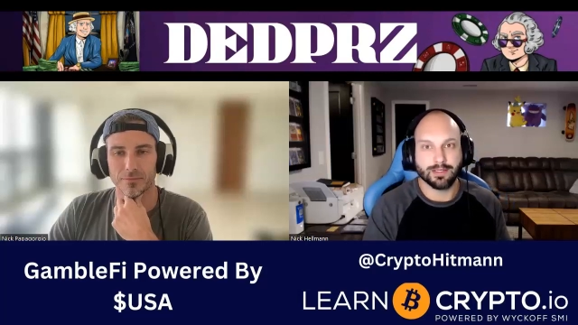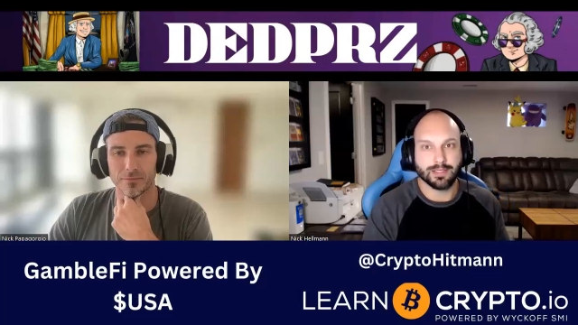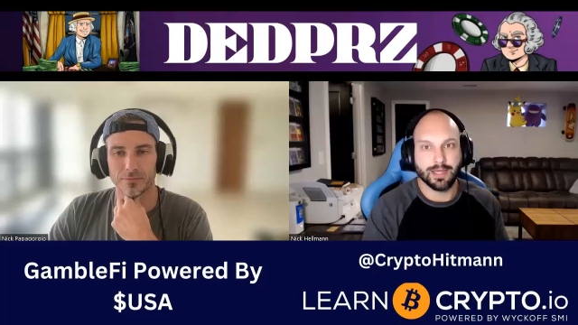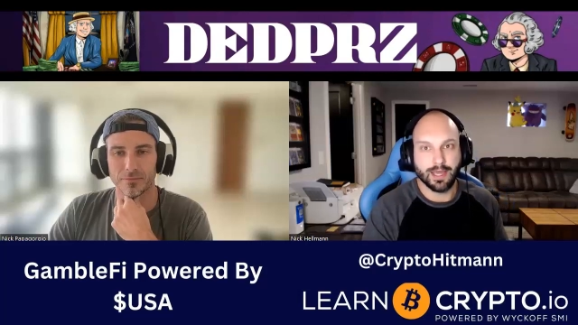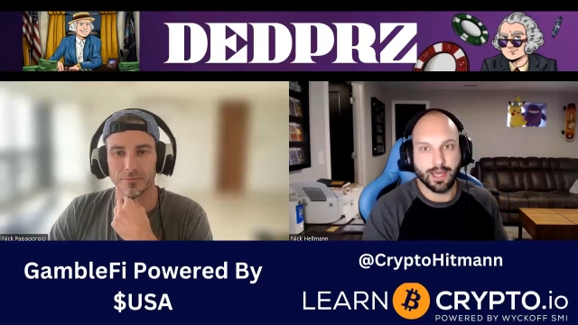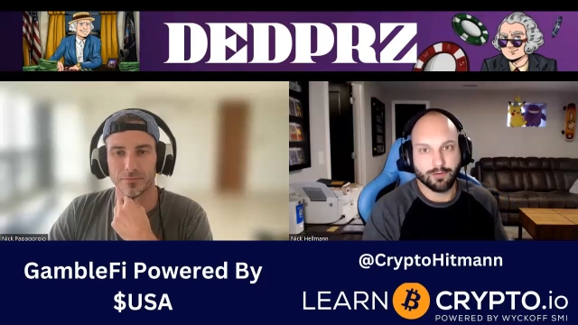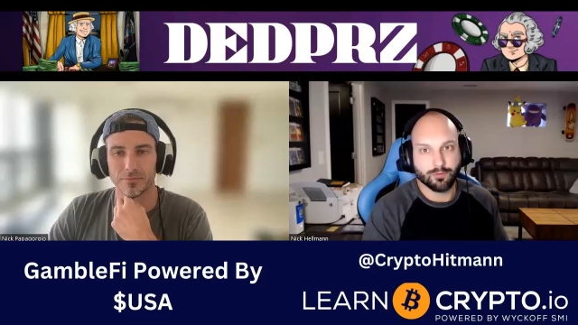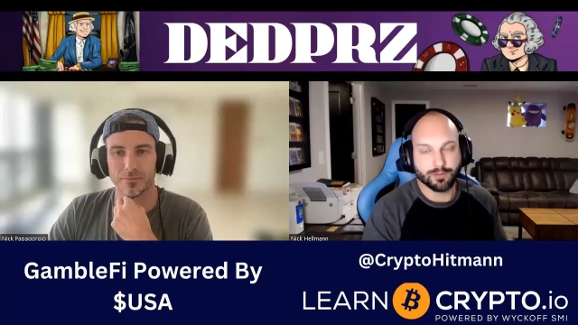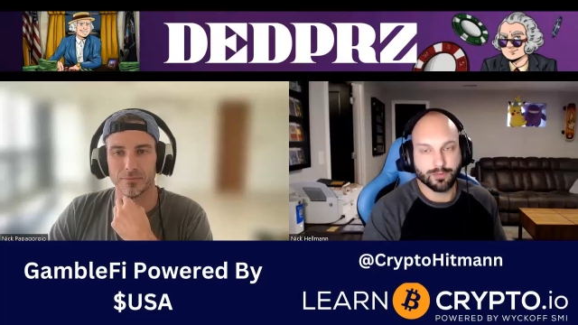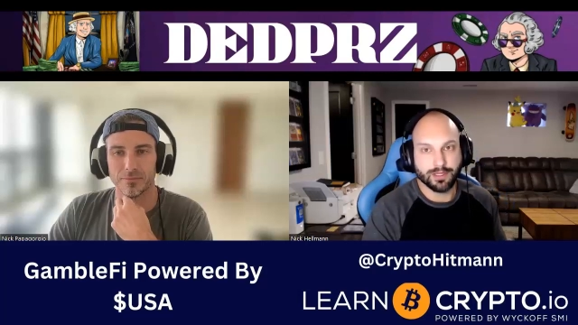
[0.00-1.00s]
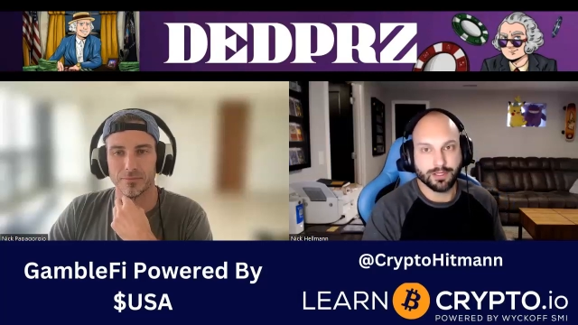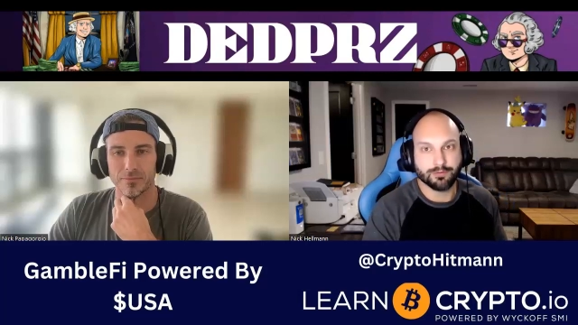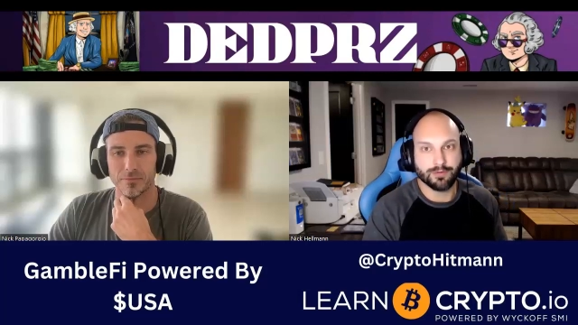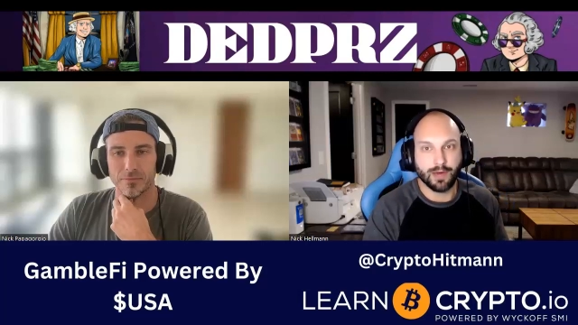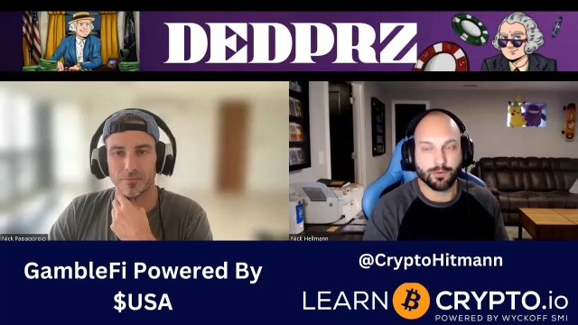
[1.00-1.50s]
Speaker 1: and today I have with me the
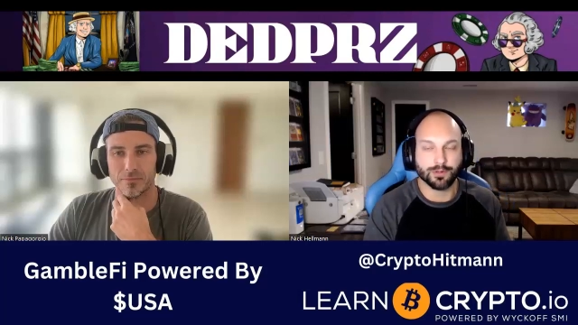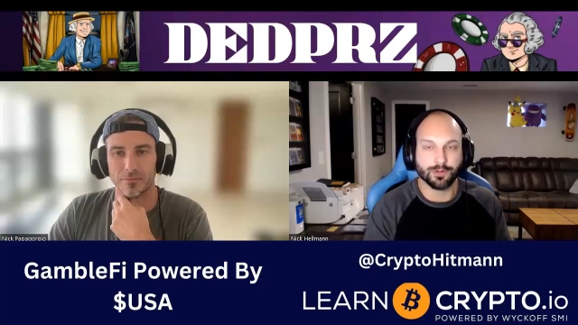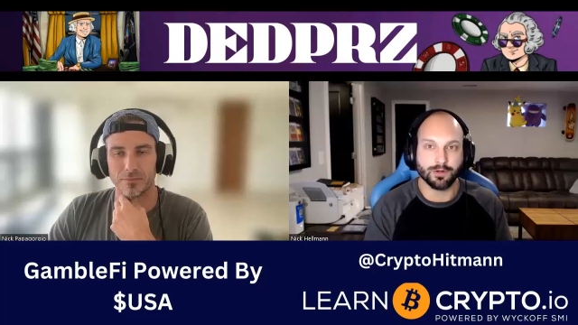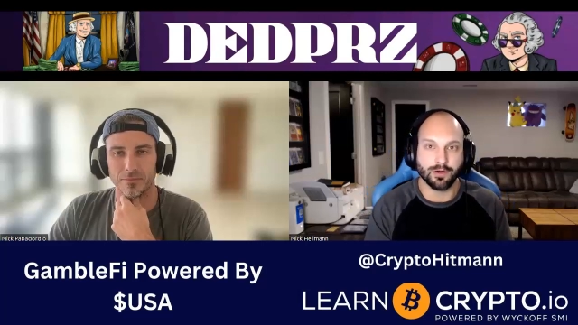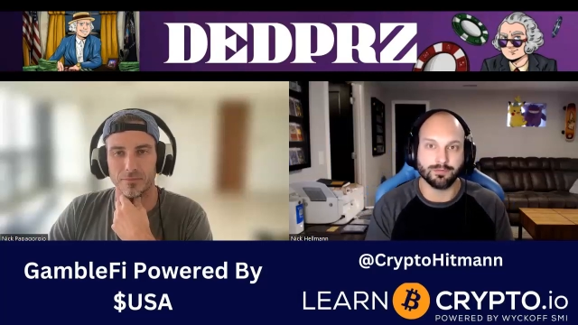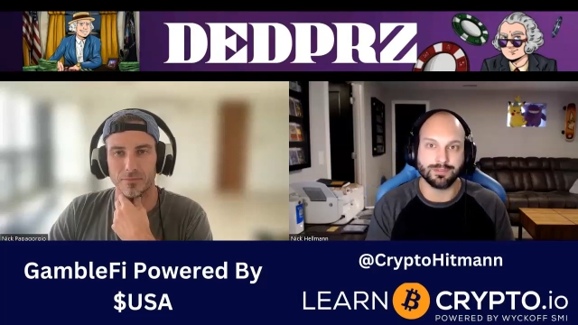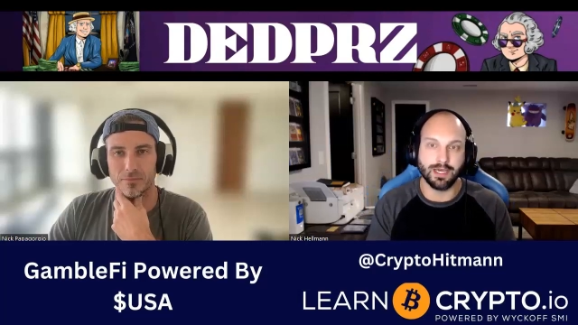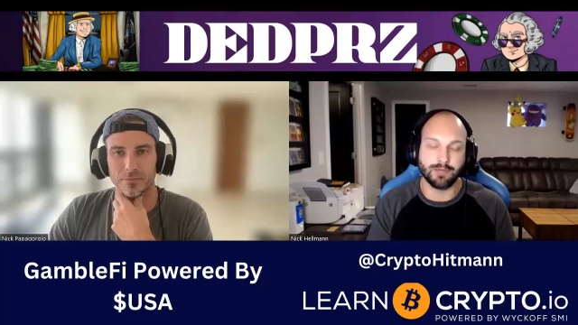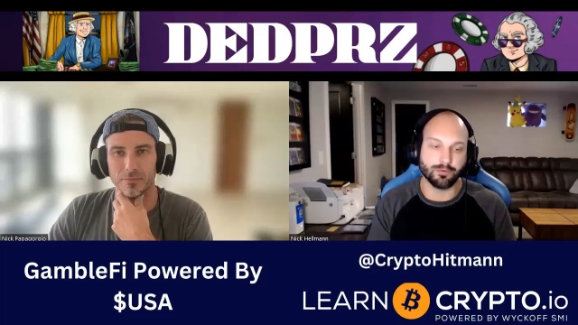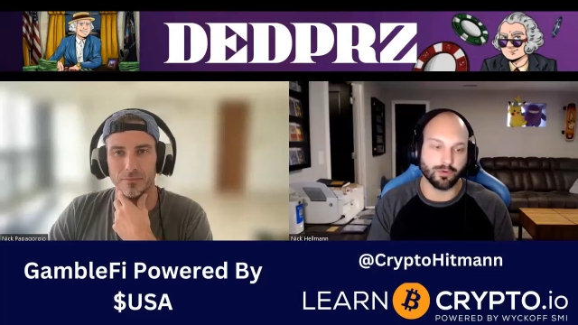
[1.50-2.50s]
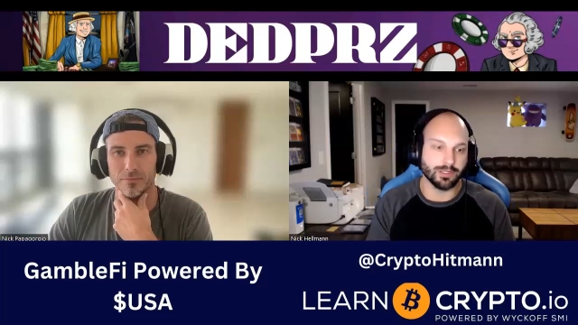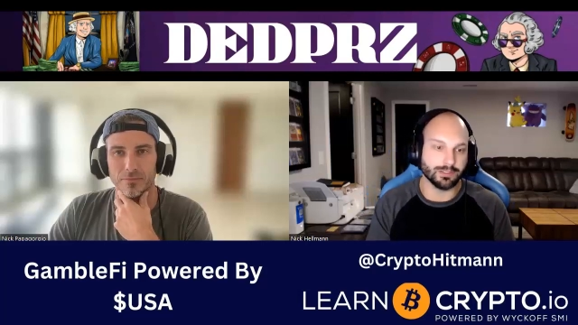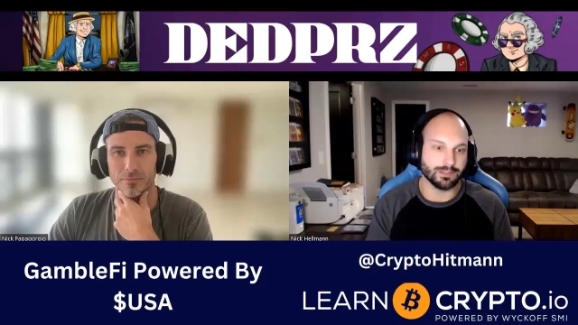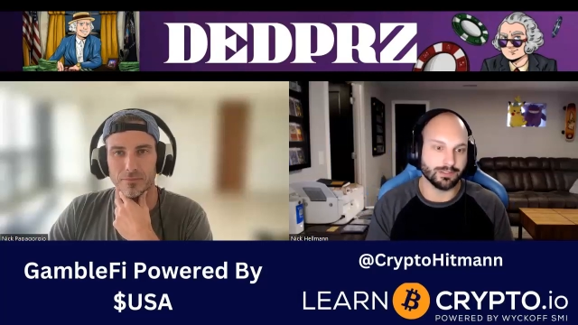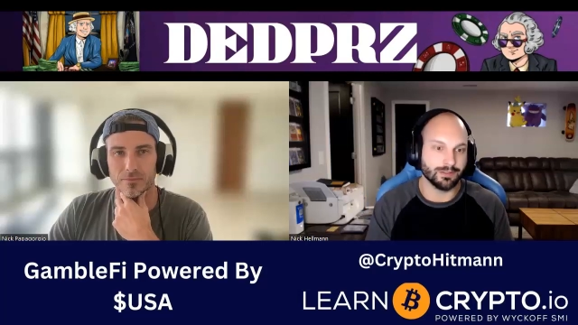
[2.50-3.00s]
founder of
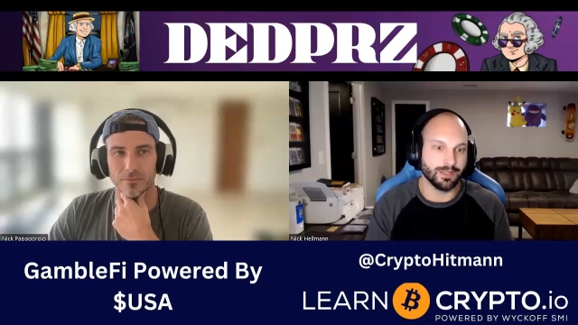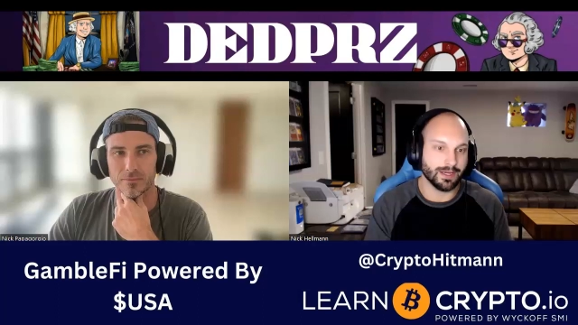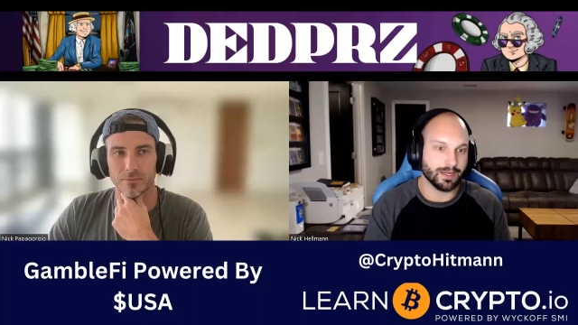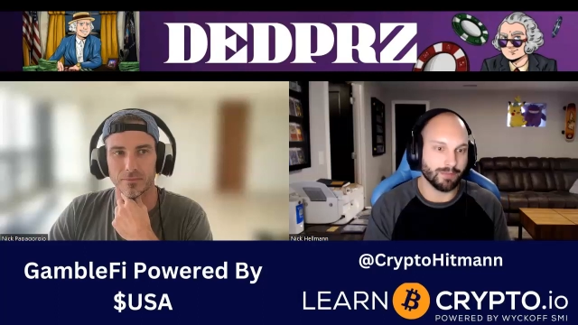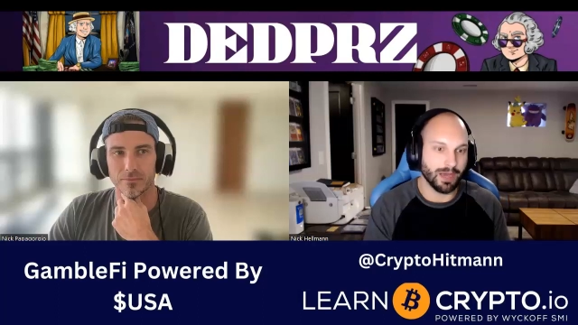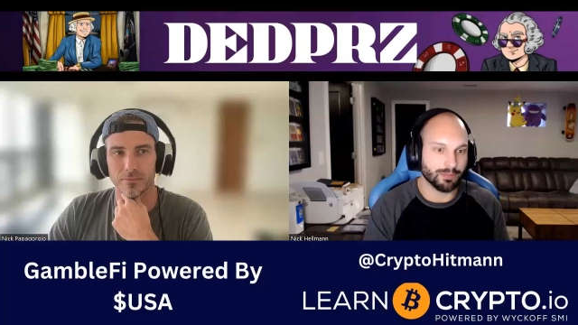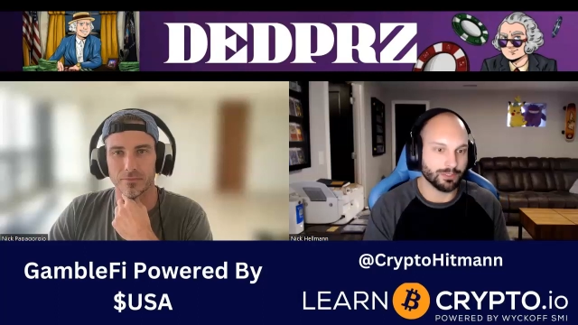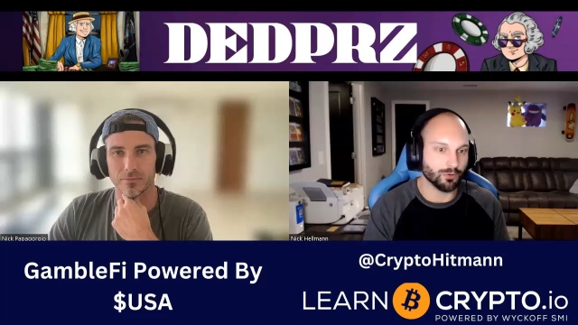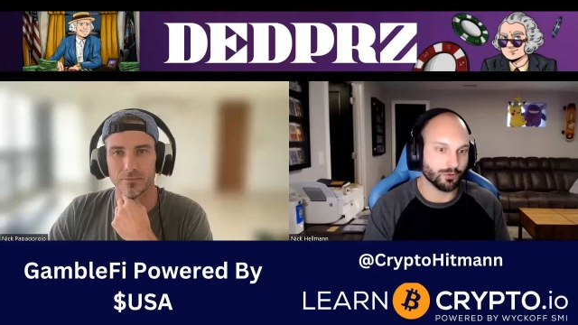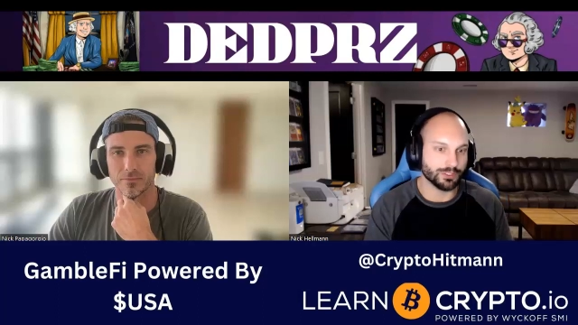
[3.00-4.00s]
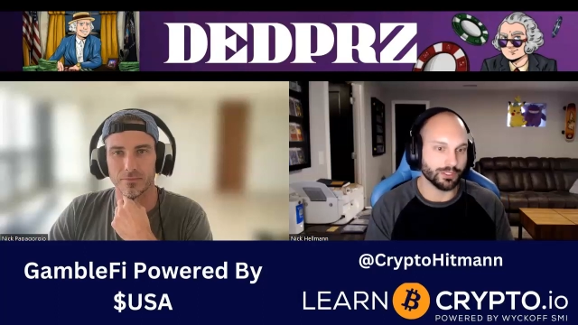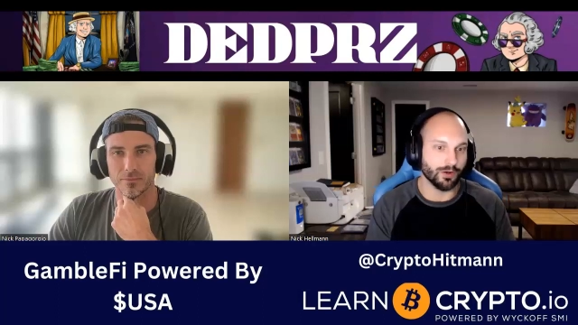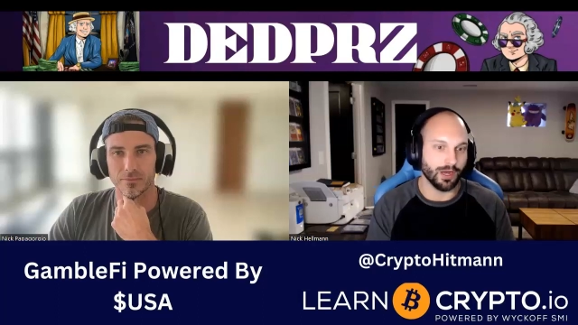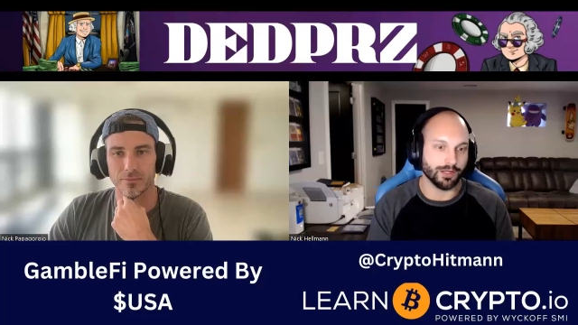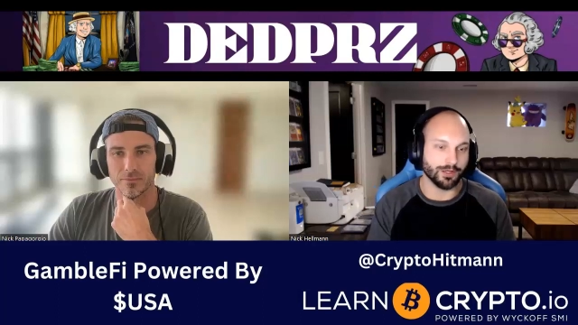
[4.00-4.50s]
DedPrz, Nick
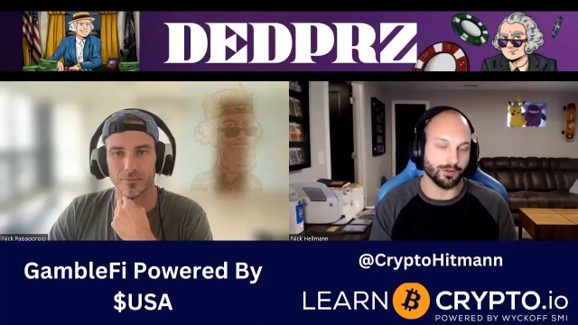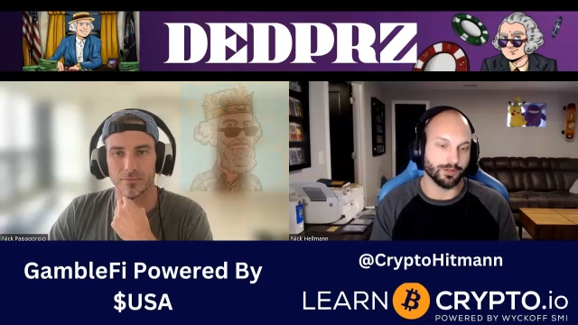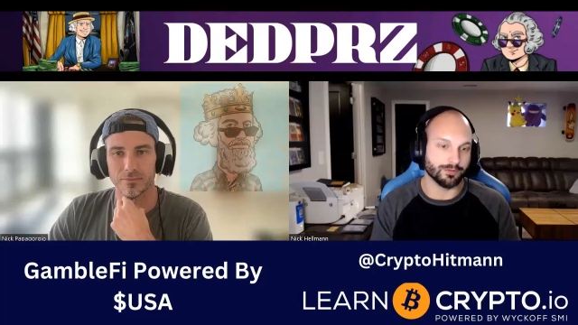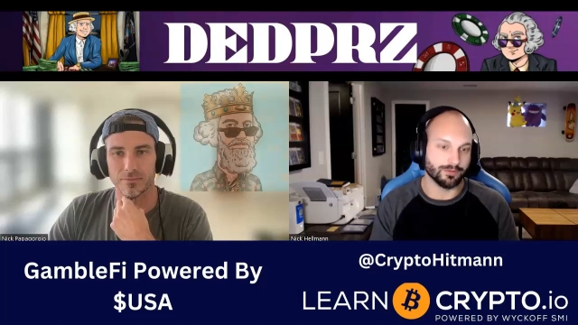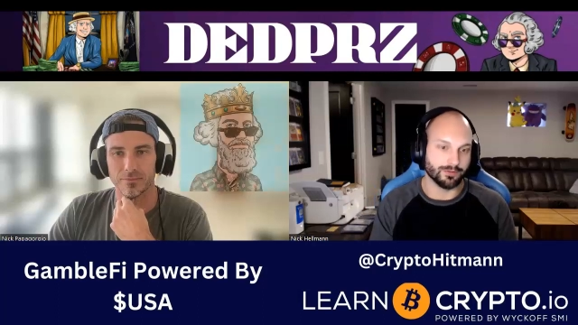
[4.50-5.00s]
Giorgio. How you doing?